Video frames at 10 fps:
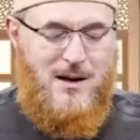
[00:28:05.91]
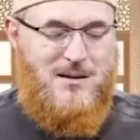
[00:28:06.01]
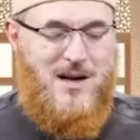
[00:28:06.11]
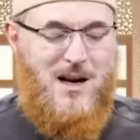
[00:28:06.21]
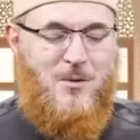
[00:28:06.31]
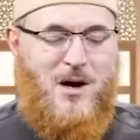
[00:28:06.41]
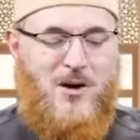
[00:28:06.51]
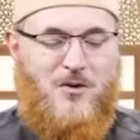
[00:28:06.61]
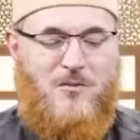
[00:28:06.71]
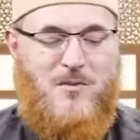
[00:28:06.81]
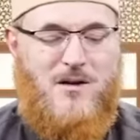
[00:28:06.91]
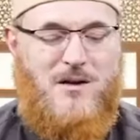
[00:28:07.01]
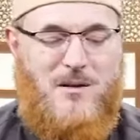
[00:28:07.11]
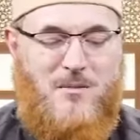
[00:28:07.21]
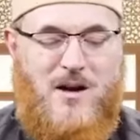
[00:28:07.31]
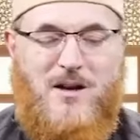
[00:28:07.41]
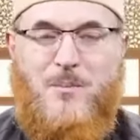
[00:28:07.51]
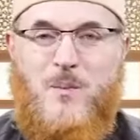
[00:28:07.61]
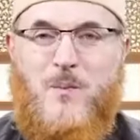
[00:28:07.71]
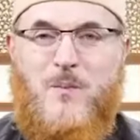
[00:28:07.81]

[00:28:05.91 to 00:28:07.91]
Assalamu alaikum, brother Ibrahim.